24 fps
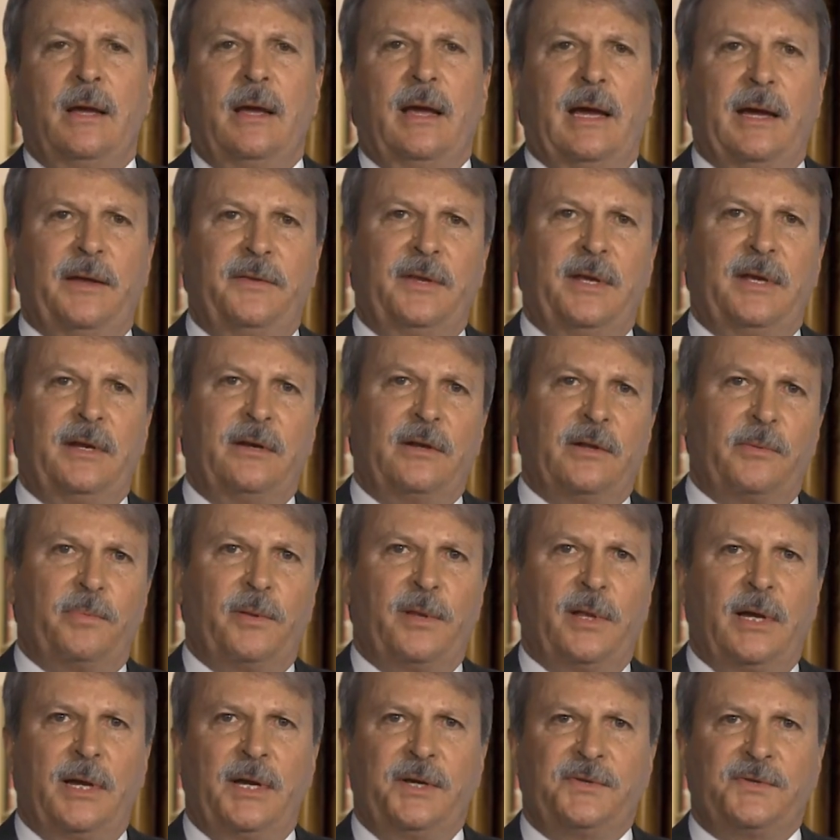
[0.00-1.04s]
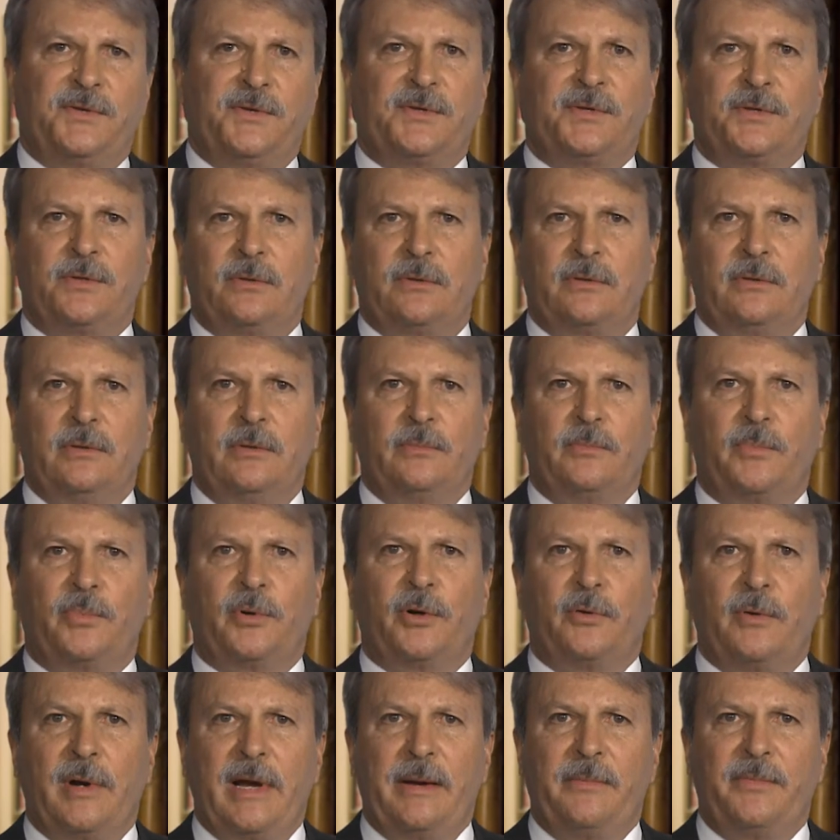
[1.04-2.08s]
And then it applies to certain
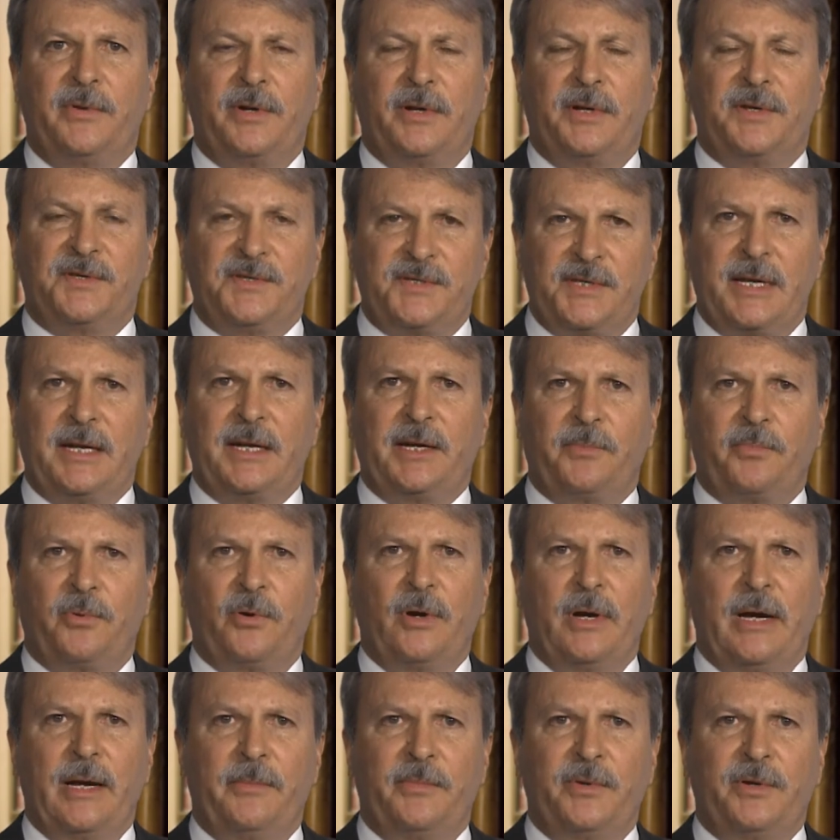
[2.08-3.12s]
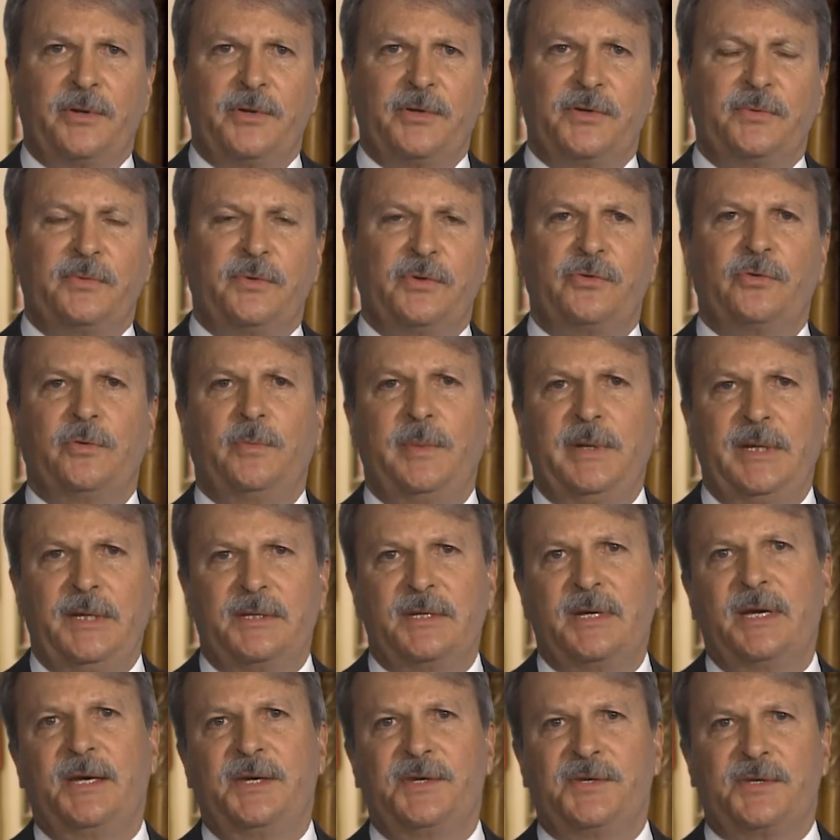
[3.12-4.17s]
aesthetic parameters, which would be
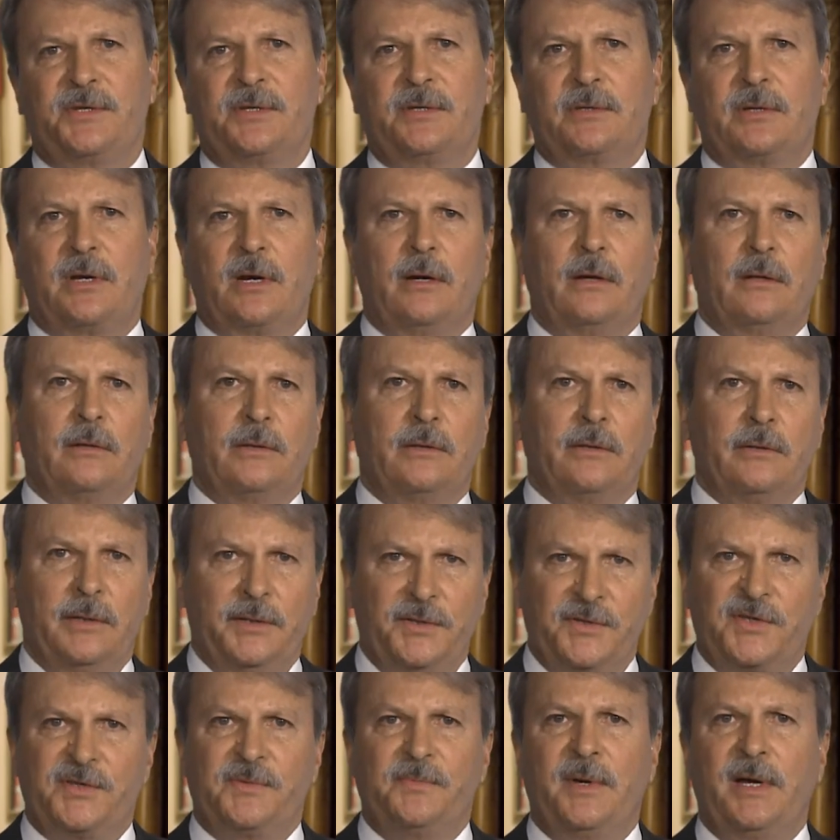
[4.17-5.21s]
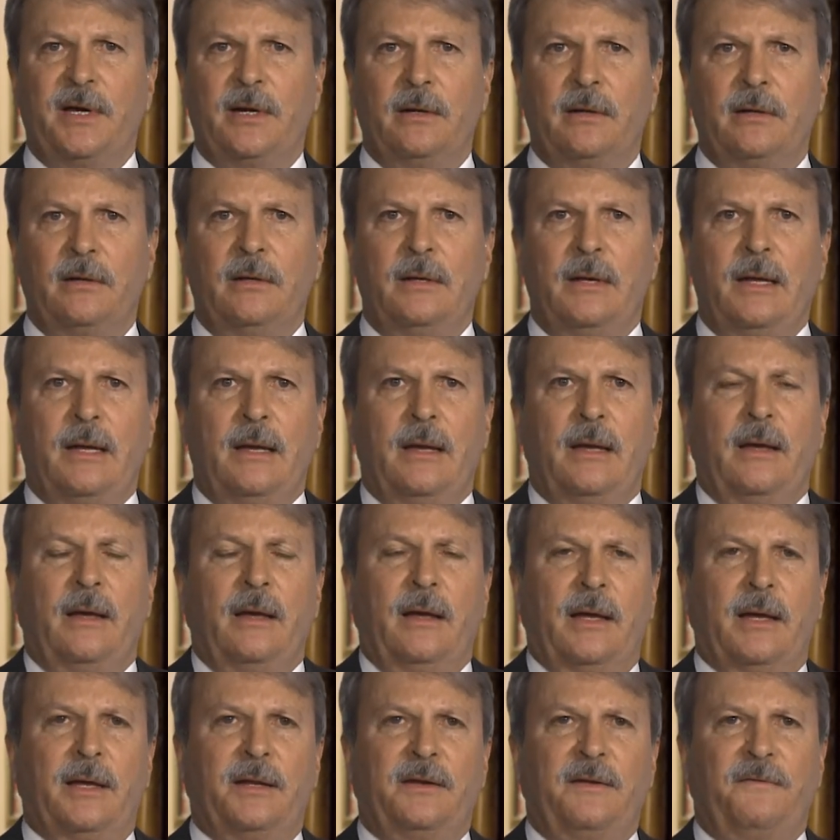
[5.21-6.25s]
taste, color, and smell,
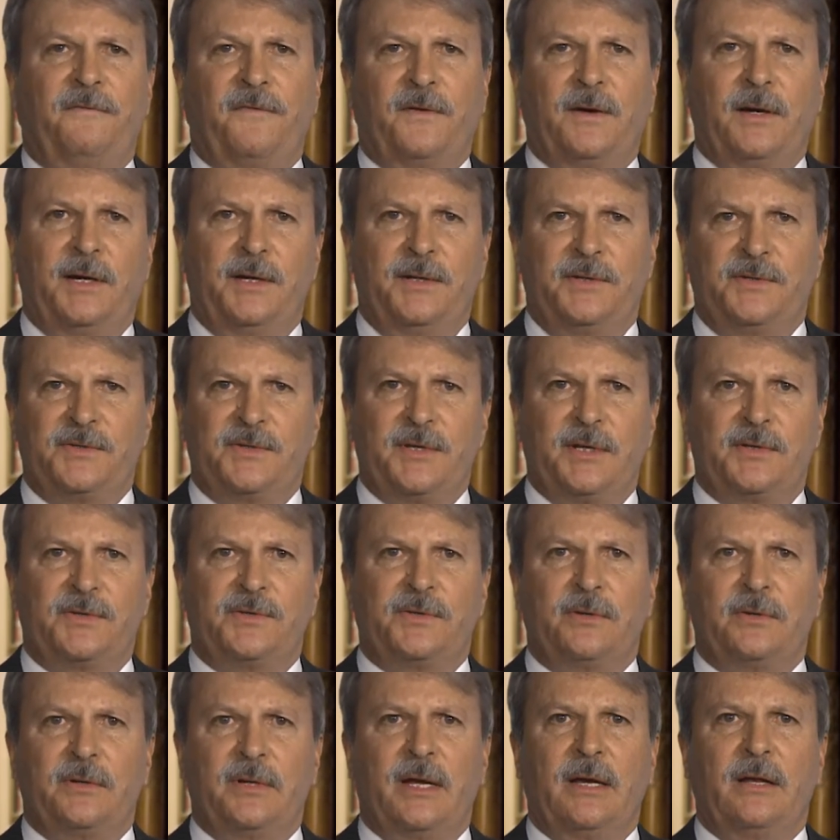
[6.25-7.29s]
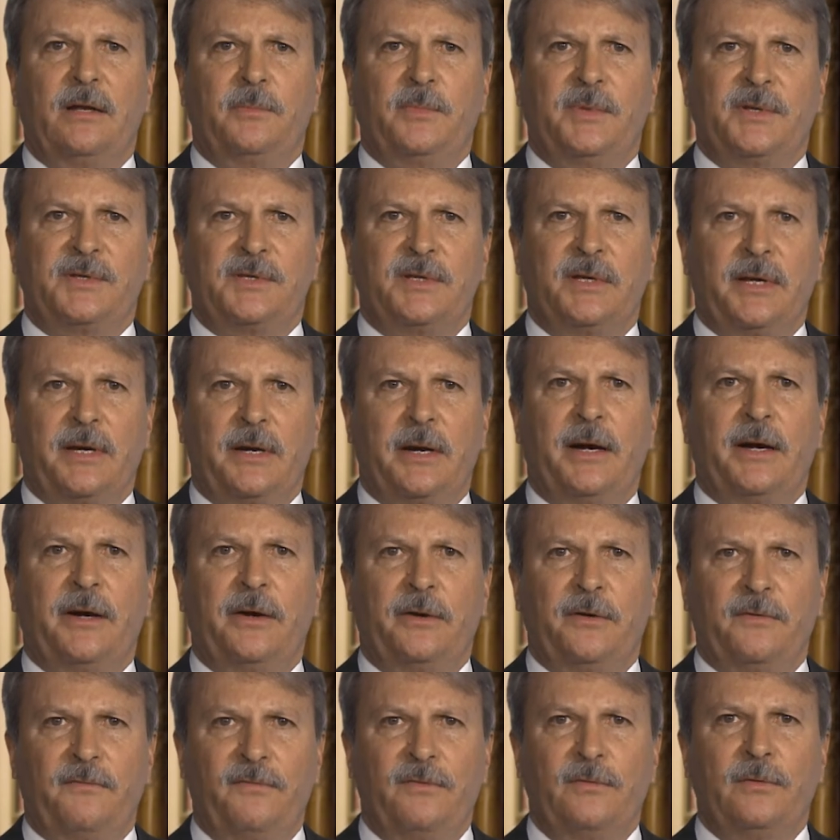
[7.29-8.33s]
and defines that certain elements like
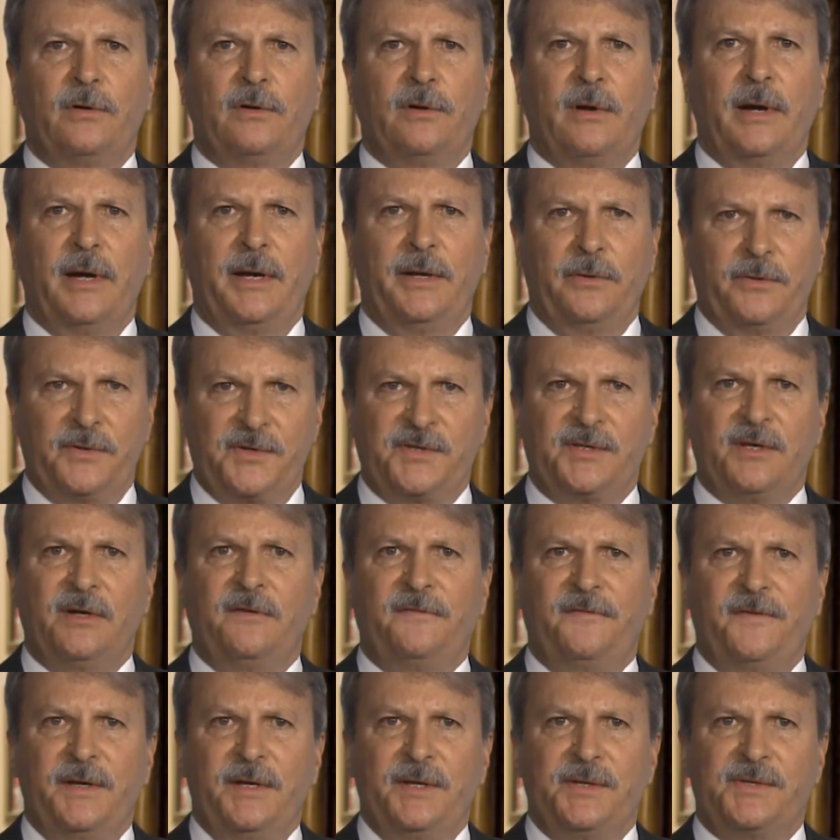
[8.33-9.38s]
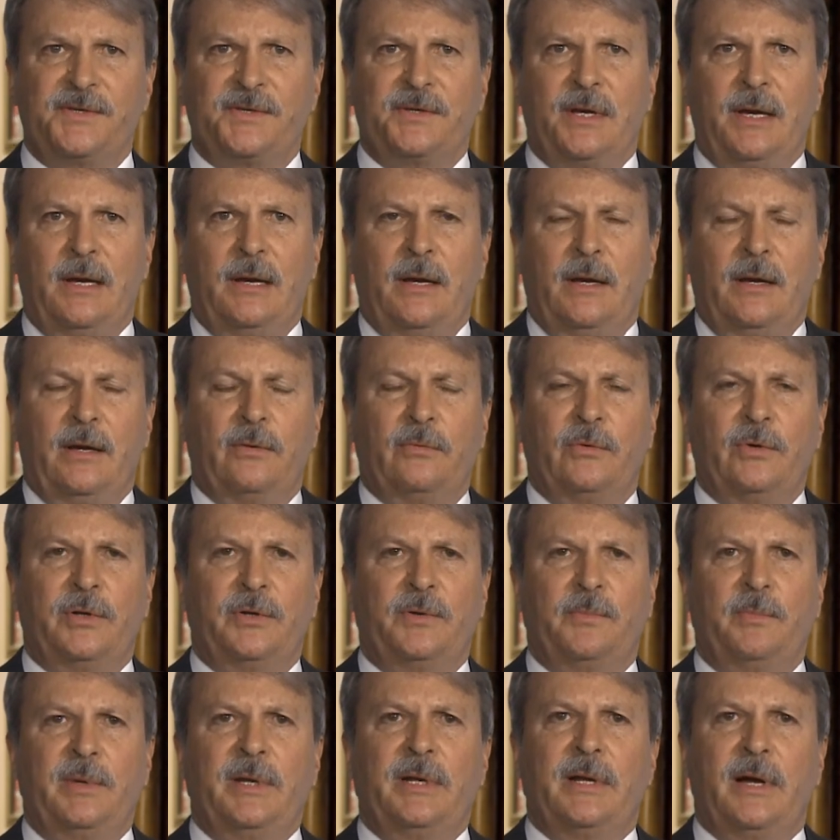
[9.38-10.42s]
iron, fluoride, or sulfates
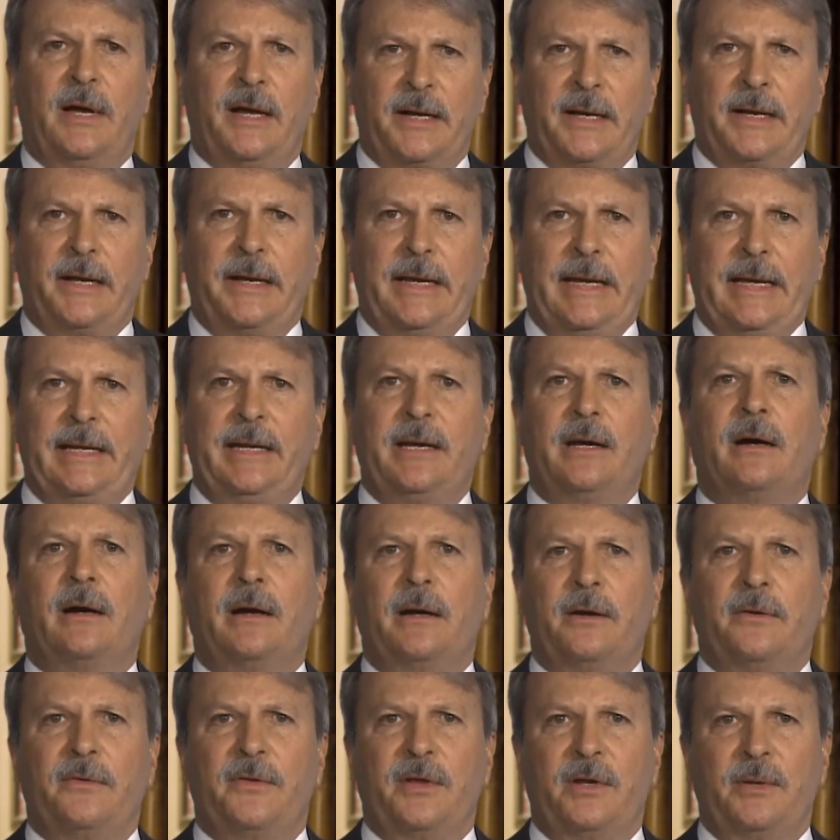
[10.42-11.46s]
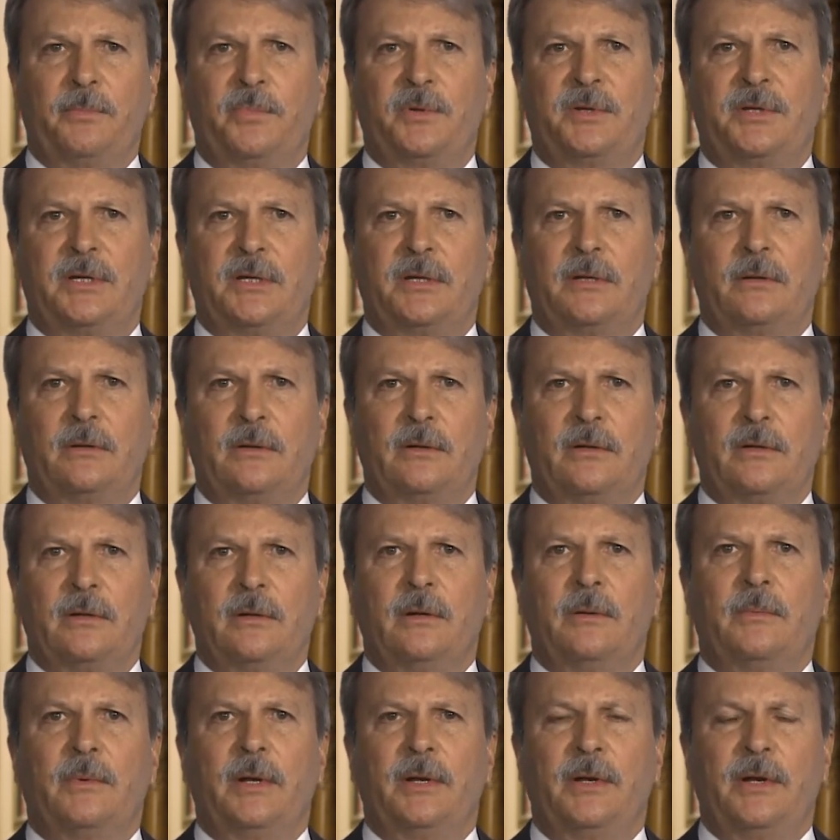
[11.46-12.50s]
would be not any higher than a particular
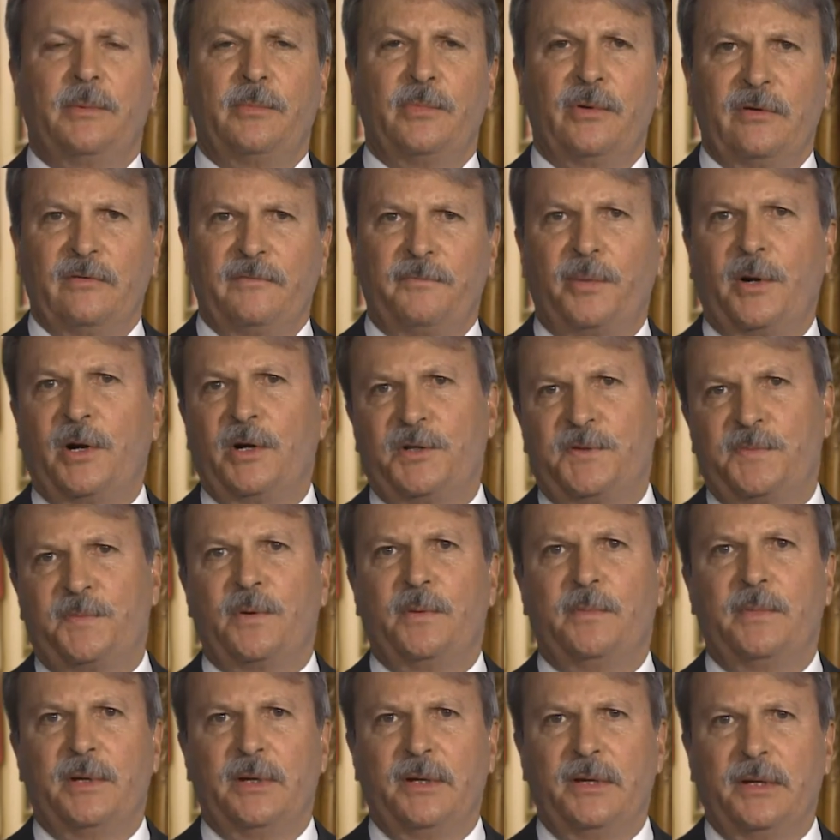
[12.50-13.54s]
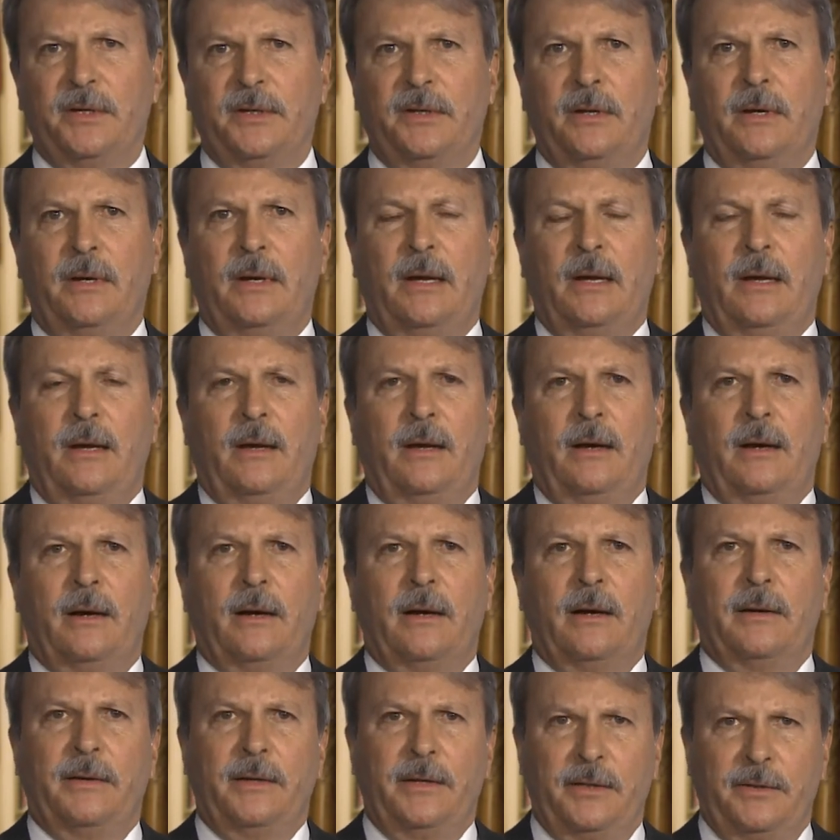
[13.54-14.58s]
number of parts per million
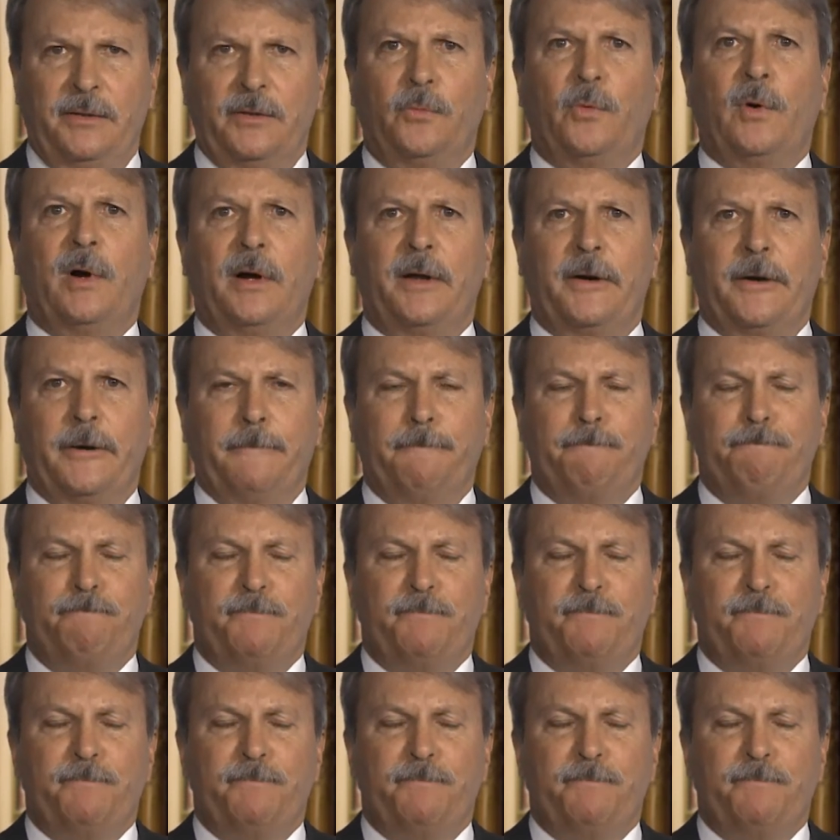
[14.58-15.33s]
in the water.